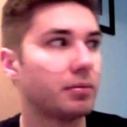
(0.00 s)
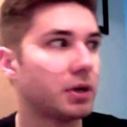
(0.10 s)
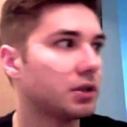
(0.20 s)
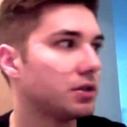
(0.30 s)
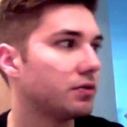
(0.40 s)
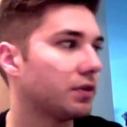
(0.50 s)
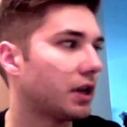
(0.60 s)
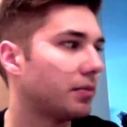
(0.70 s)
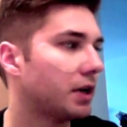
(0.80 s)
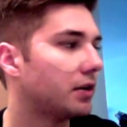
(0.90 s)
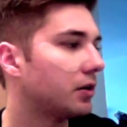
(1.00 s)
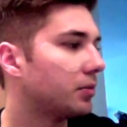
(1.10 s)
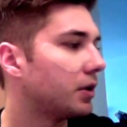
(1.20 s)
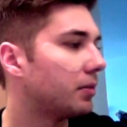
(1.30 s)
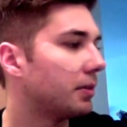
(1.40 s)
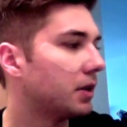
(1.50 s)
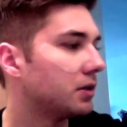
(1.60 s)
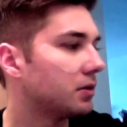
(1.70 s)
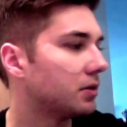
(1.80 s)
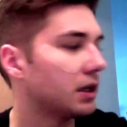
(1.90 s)
brush for that matter and put on my
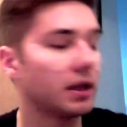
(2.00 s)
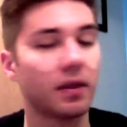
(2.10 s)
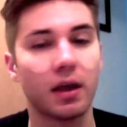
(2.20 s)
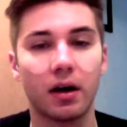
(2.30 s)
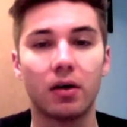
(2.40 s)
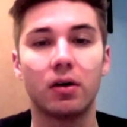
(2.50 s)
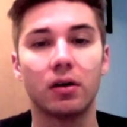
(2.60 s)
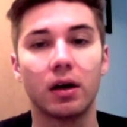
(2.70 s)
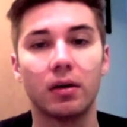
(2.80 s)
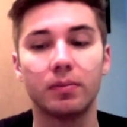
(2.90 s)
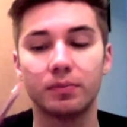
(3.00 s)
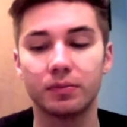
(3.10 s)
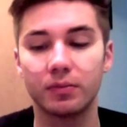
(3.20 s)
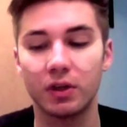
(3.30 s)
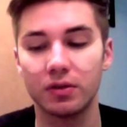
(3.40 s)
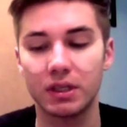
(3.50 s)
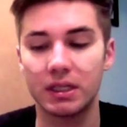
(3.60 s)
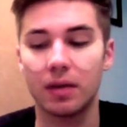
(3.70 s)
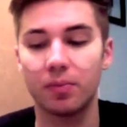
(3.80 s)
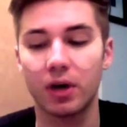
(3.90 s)
base with it, and then I'll use the
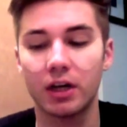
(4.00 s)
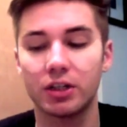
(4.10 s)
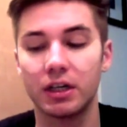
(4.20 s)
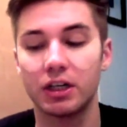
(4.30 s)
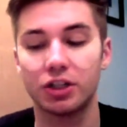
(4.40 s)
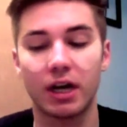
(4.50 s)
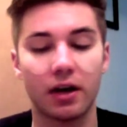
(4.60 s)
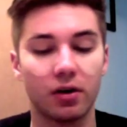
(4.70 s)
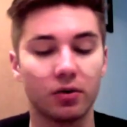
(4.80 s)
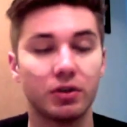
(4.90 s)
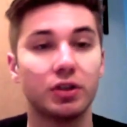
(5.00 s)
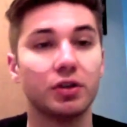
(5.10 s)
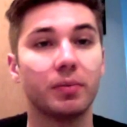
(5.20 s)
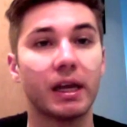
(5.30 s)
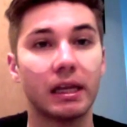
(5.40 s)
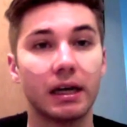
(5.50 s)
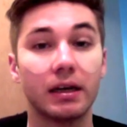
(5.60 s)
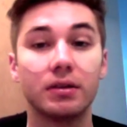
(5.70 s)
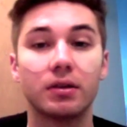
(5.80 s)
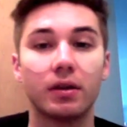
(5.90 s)
same brush in a shadow to do my
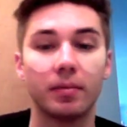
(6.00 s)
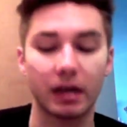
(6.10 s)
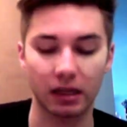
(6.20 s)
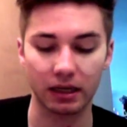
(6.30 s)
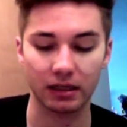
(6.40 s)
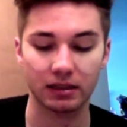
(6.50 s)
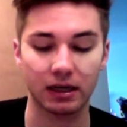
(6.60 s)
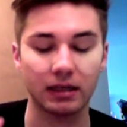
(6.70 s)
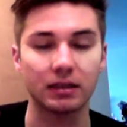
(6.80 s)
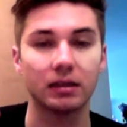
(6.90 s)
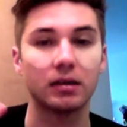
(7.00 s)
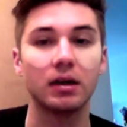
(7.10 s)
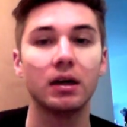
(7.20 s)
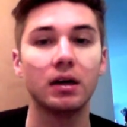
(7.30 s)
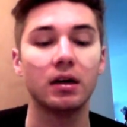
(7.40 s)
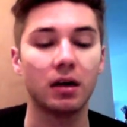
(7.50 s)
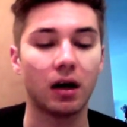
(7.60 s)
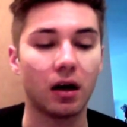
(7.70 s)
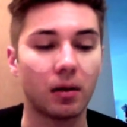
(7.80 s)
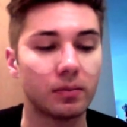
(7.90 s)
lid so that my lid is nice and
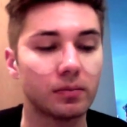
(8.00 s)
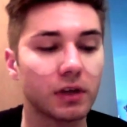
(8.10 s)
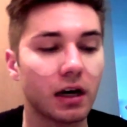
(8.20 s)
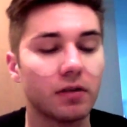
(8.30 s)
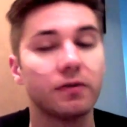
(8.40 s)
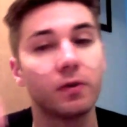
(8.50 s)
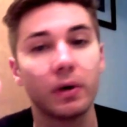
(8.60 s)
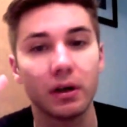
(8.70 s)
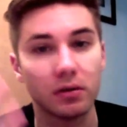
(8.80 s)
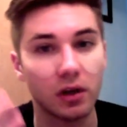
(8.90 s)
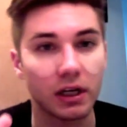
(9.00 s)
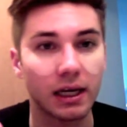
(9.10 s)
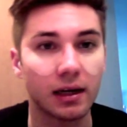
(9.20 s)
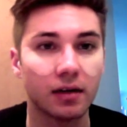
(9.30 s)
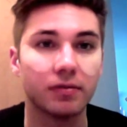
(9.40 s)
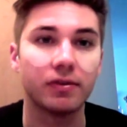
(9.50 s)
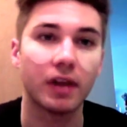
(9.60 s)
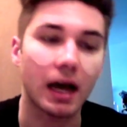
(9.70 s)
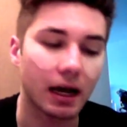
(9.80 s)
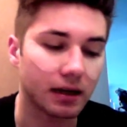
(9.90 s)
kind of foiled looking and
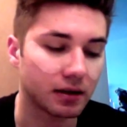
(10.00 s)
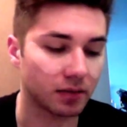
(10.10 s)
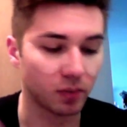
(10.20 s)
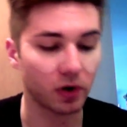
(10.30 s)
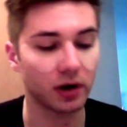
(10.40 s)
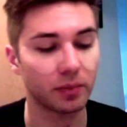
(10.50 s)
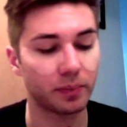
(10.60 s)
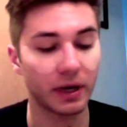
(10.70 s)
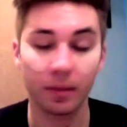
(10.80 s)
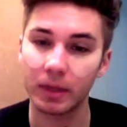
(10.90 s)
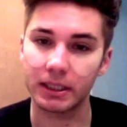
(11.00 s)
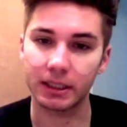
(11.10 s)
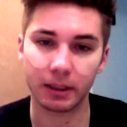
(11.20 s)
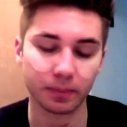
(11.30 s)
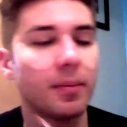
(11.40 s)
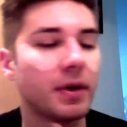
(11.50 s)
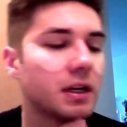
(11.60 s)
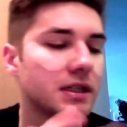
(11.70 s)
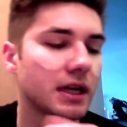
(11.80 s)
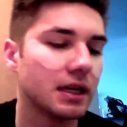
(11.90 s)
flat and more pigmented. I'm
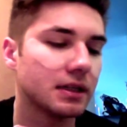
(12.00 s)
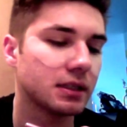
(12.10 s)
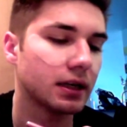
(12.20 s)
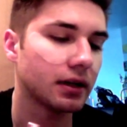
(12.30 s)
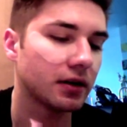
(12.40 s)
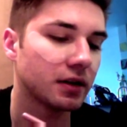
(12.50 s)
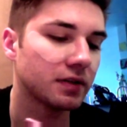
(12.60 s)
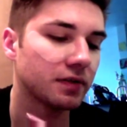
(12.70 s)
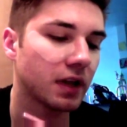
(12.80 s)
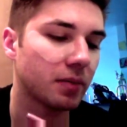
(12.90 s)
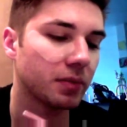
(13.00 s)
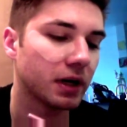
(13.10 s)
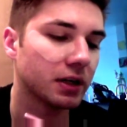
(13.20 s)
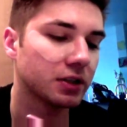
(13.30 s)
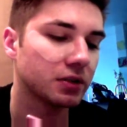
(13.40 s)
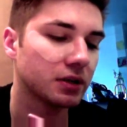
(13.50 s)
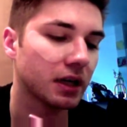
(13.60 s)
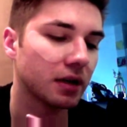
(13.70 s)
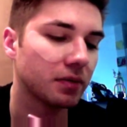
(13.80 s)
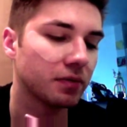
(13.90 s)
going to take Sin on this flat brush,
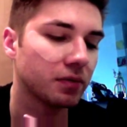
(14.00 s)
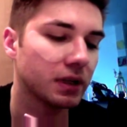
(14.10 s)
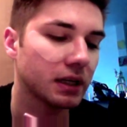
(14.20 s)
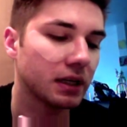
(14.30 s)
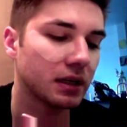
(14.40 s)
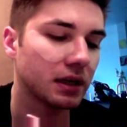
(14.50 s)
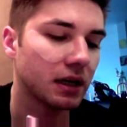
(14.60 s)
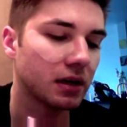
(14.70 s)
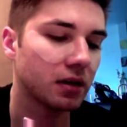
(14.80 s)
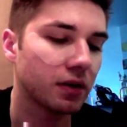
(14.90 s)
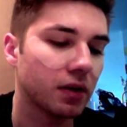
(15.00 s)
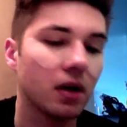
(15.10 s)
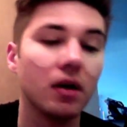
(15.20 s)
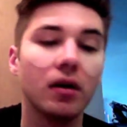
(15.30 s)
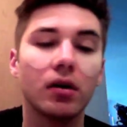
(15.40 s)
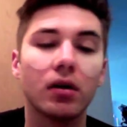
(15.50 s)
kind of really get it on there,